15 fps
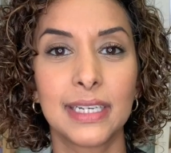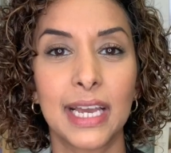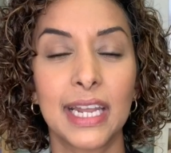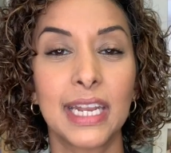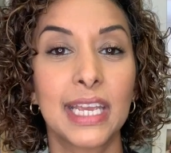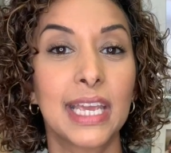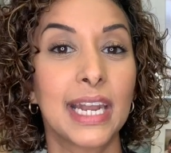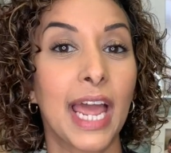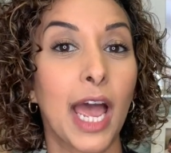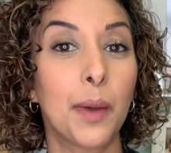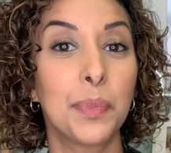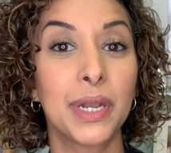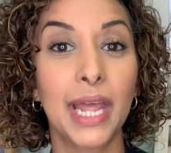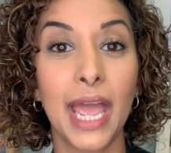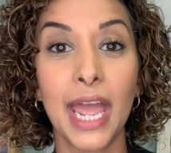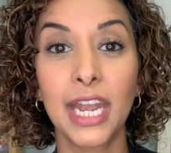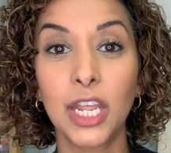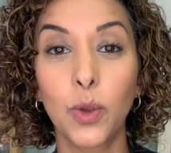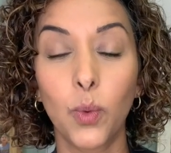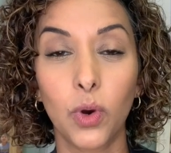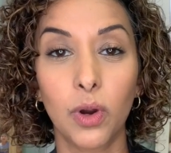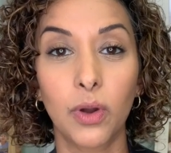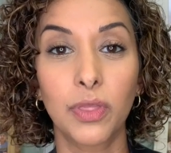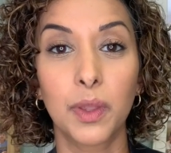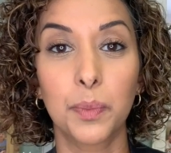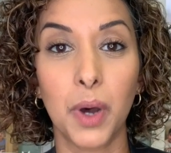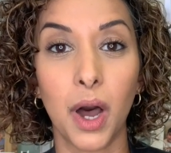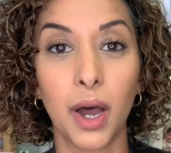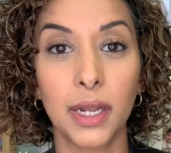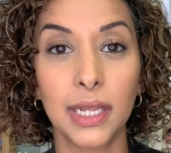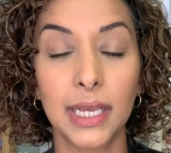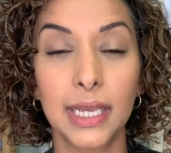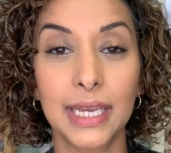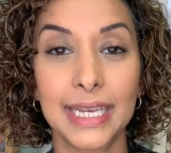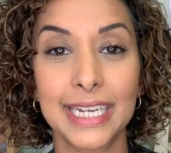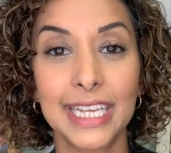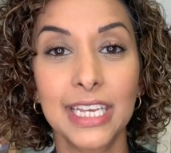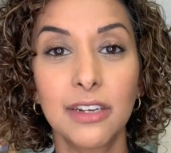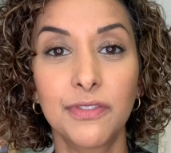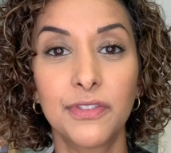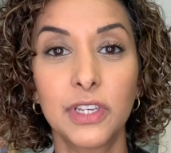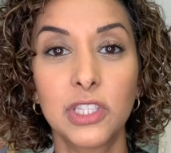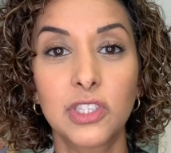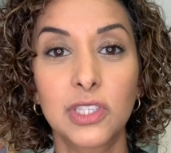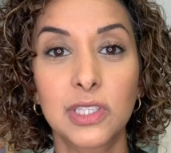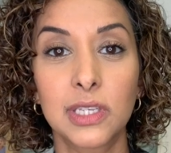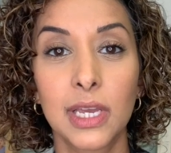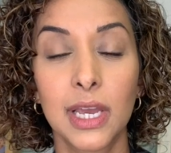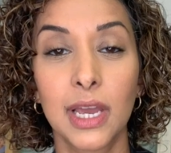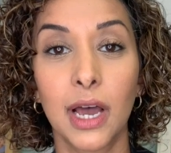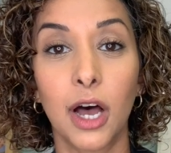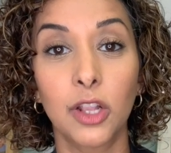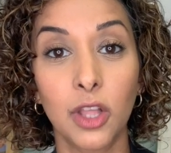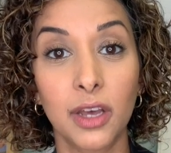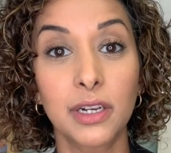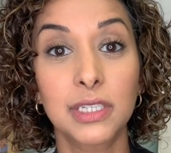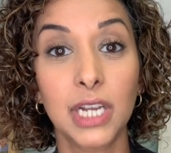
and it can happen anywhere on the body. In infants, a lot of